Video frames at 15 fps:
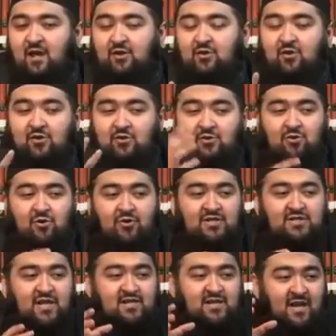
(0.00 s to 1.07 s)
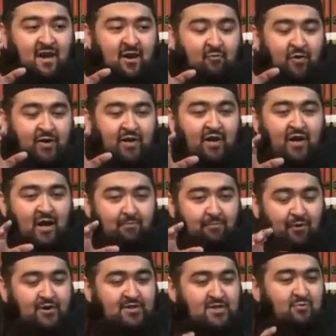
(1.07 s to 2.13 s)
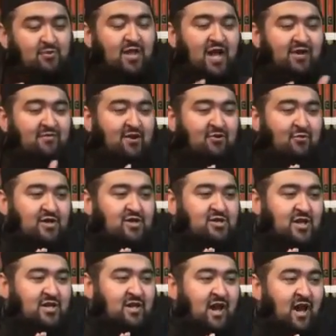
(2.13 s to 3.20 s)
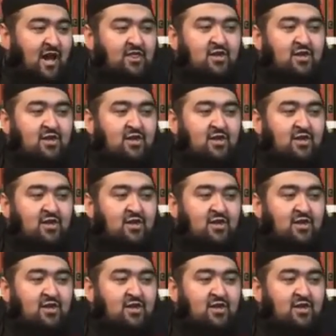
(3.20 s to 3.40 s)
You'll notice that when a person will have a question,